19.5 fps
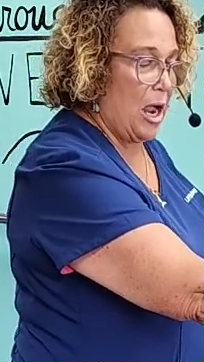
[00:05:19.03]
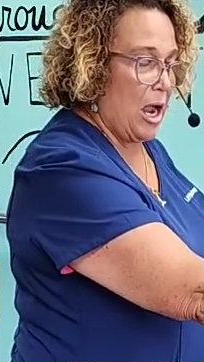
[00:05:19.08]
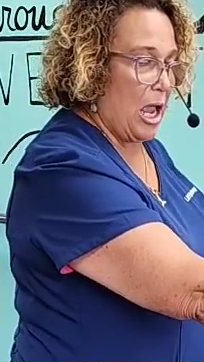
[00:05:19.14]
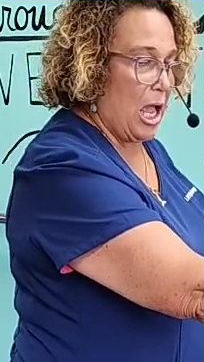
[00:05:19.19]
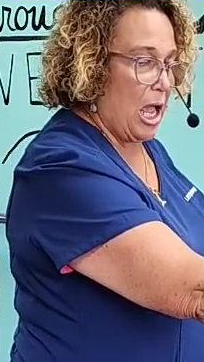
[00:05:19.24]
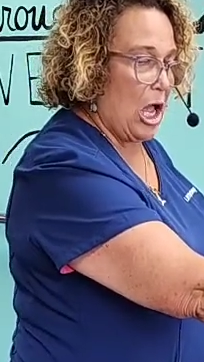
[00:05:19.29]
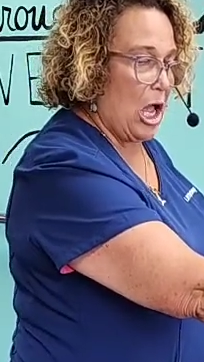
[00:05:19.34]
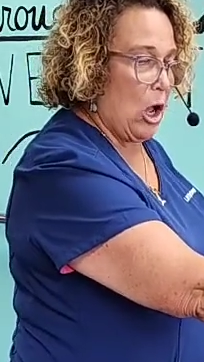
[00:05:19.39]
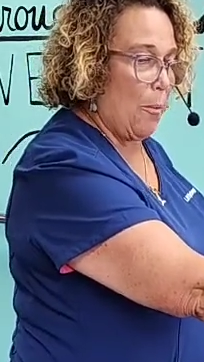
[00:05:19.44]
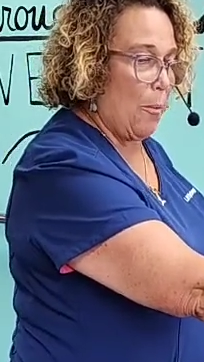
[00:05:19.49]

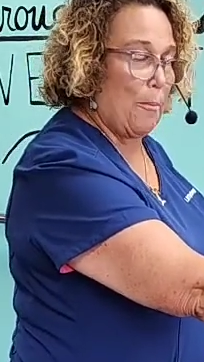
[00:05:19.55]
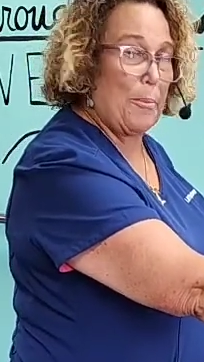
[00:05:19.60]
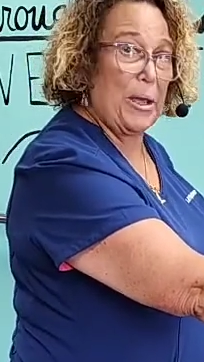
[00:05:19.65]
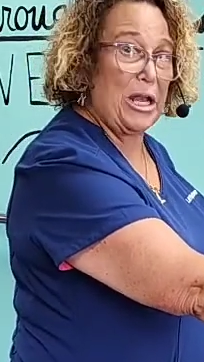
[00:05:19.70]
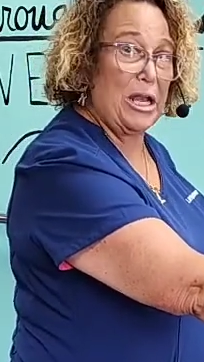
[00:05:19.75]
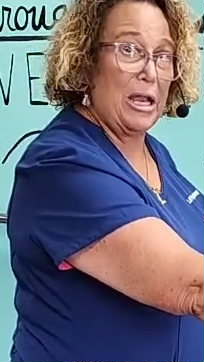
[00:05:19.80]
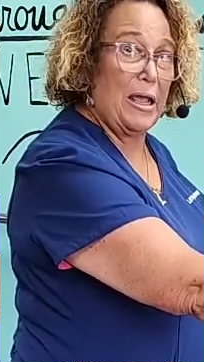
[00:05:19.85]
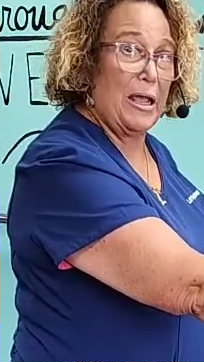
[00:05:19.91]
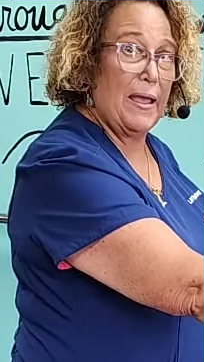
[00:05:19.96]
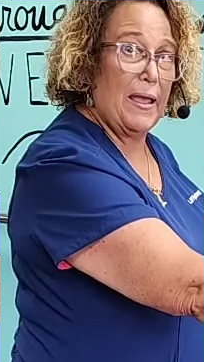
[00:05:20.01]
Open
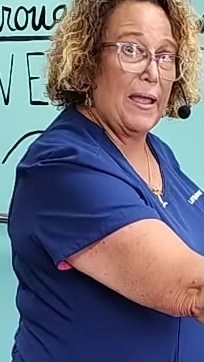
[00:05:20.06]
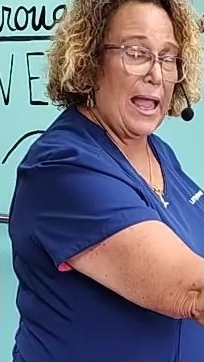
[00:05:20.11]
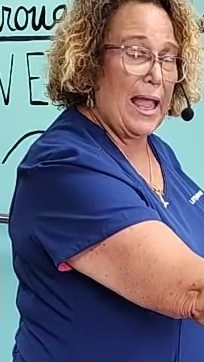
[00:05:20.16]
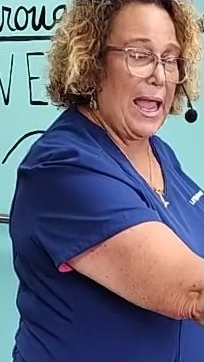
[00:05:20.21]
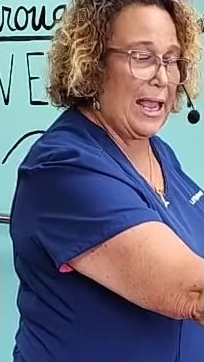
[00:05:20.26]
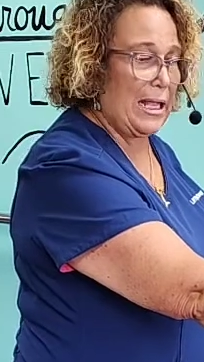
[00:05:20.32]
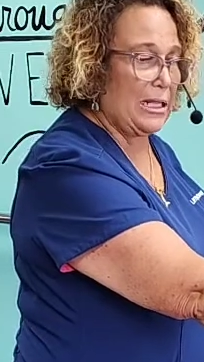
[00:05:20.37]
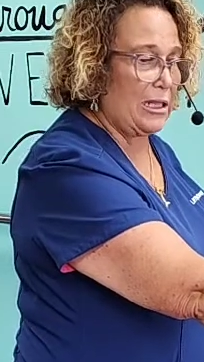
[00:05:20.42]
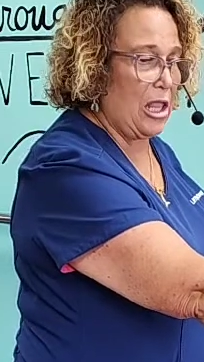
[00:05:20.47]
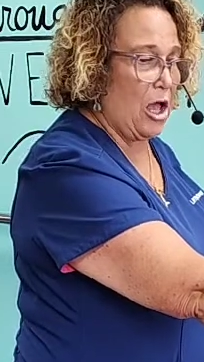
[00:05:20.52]

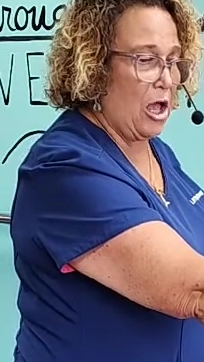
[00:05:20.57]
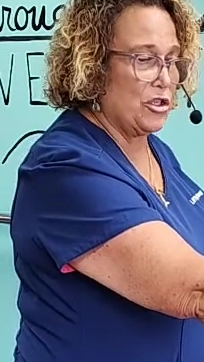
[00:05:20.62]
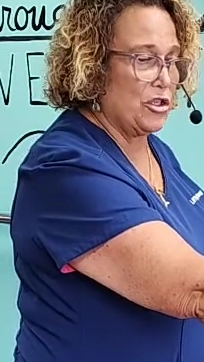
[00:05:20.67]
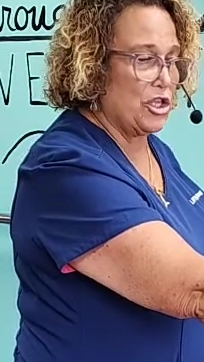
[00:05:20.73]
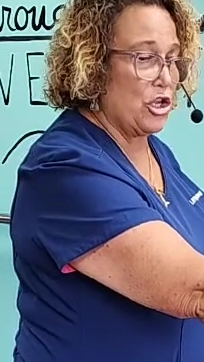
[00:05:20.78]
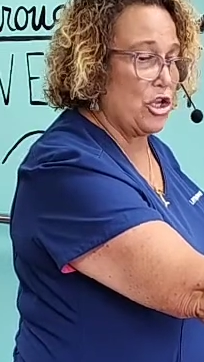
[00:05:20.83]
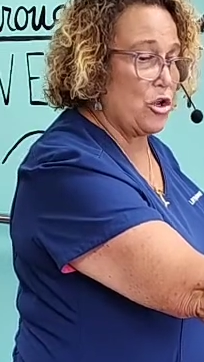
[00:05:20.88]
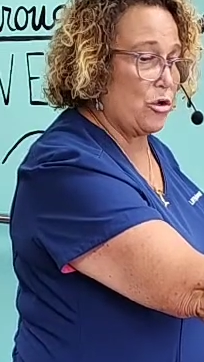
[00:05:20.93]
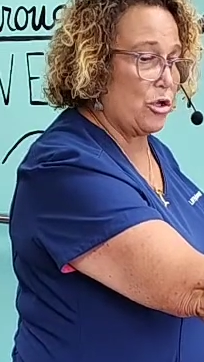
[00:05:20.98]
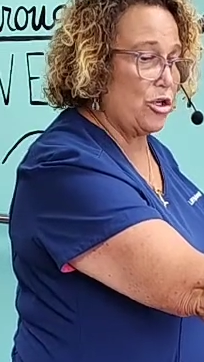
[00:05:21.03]
and close. And
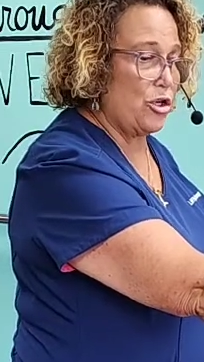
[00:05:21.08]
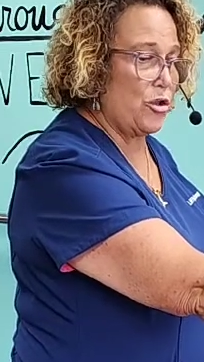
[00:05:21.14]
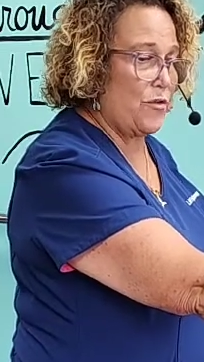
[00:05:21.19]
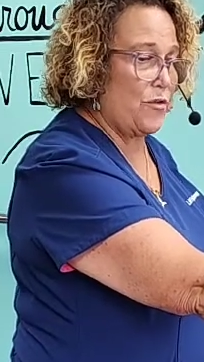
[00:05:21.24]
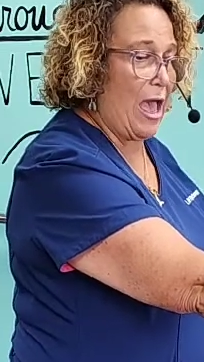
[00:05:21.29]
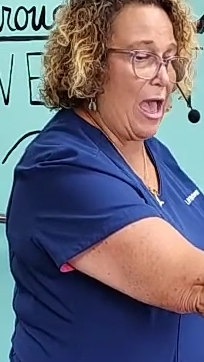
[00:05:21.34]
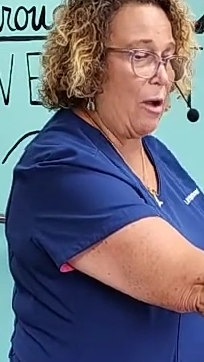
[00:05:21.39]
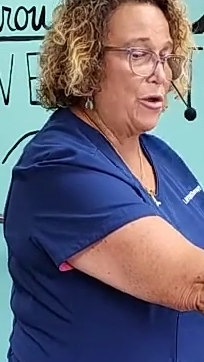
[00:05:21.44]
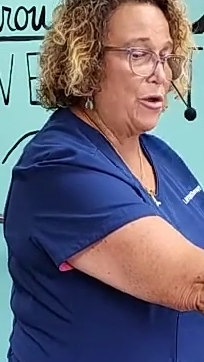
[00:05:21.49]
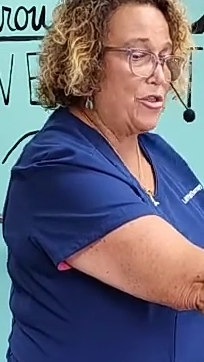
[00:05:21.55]
you can do
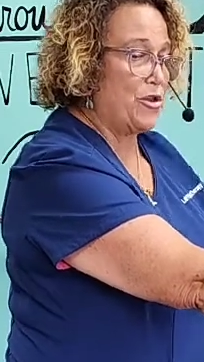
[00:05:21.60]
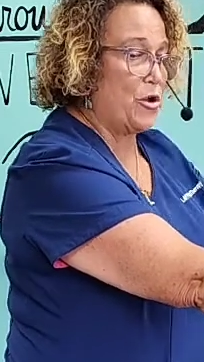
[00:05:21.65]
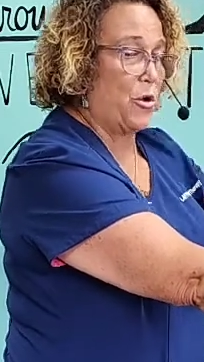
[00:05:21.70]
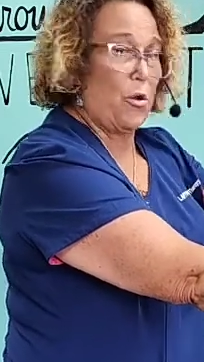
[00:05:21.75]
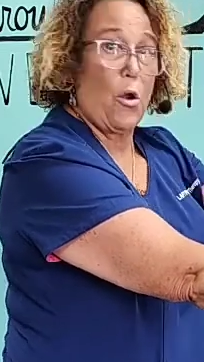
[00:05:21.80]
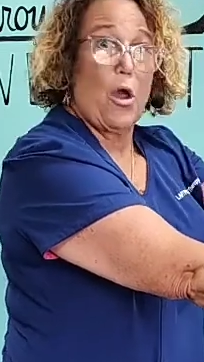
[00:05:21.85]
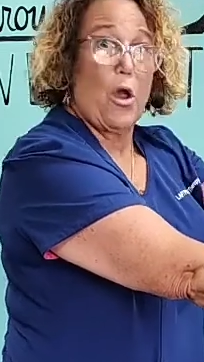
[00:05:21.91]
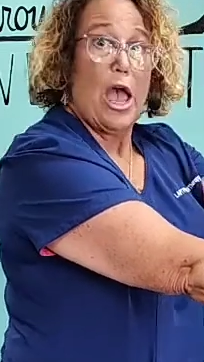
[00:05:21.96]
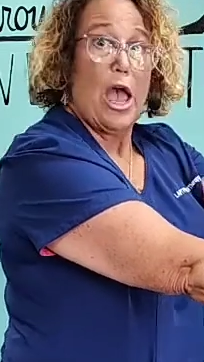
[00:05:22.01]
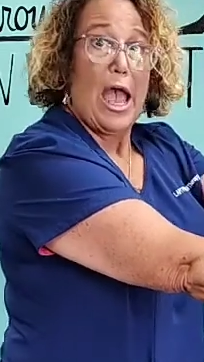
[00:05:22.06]
that with your
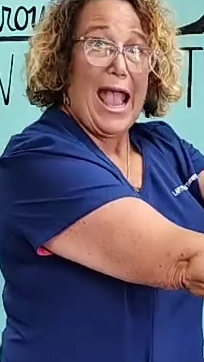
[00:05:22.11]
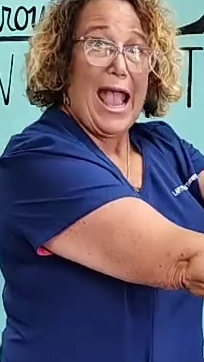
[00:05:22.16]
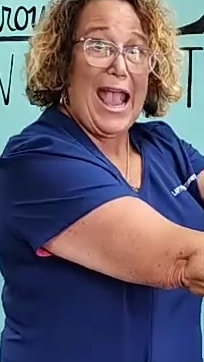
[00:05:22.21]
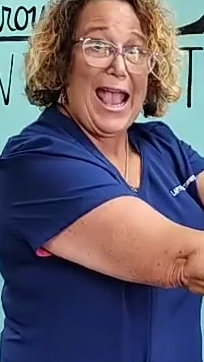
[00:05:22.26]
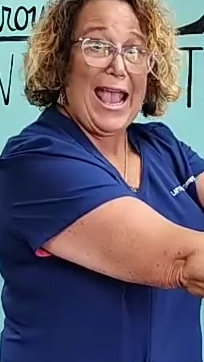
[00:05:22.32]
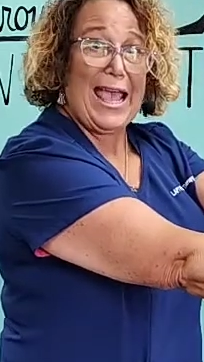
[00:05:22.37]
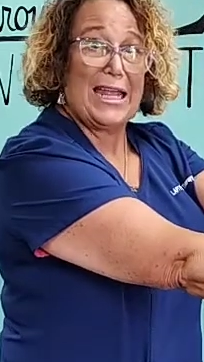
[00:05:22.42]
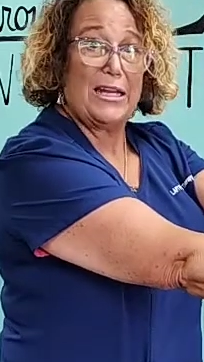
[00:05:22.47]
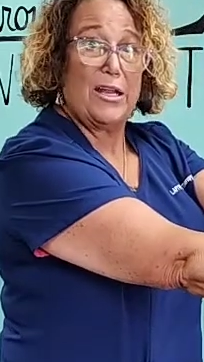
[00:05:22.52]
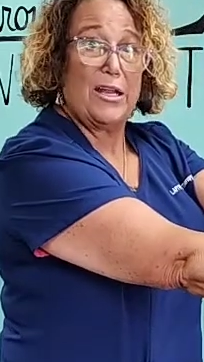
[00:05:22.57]

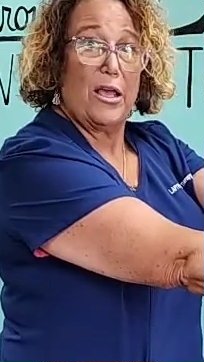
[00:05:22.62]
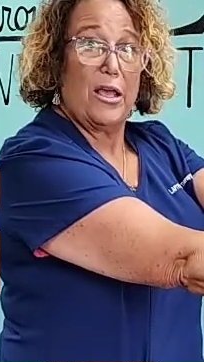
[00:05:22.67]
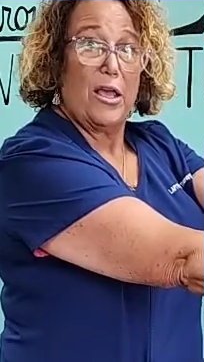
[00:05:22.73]
hand